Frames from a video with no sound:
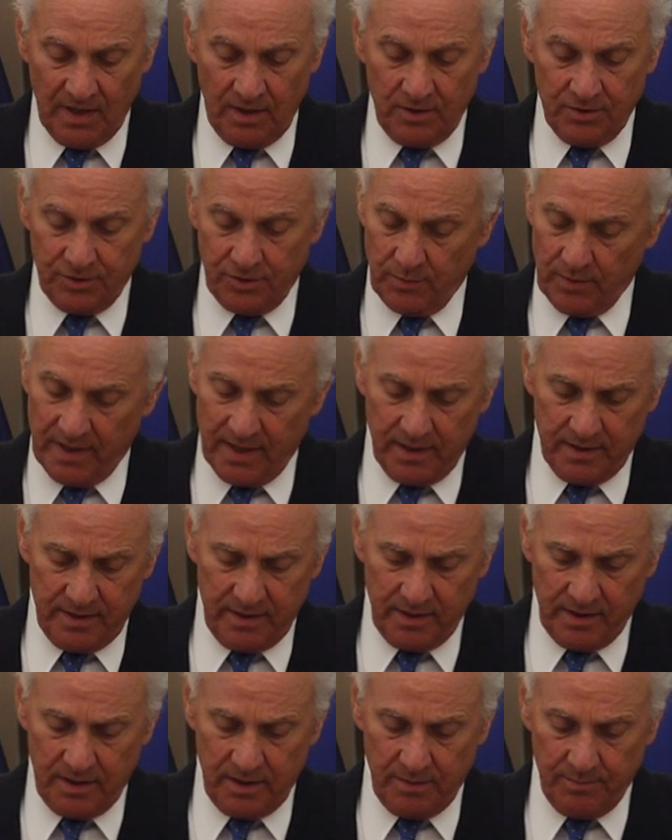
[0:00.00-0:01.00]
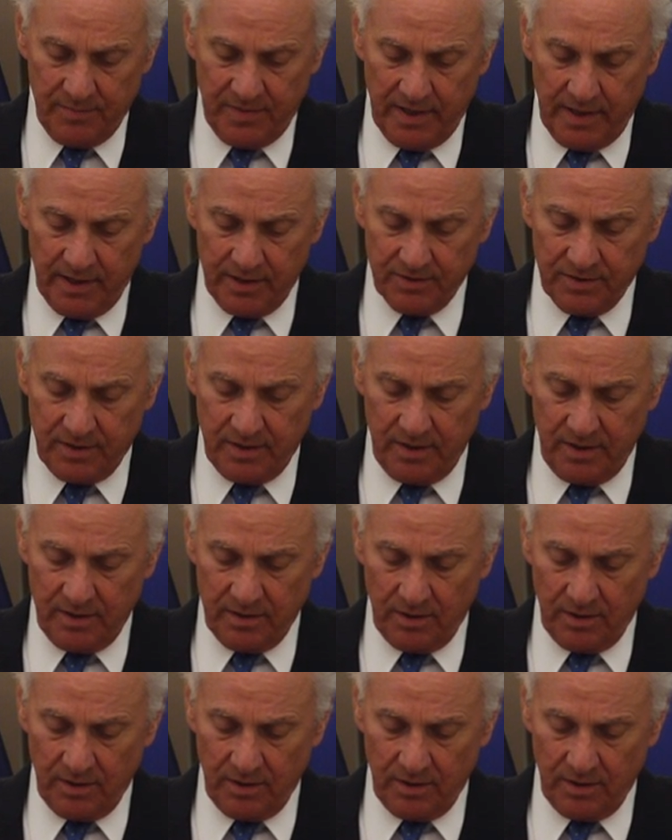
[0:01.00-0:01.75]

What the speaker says: So our income tax cut,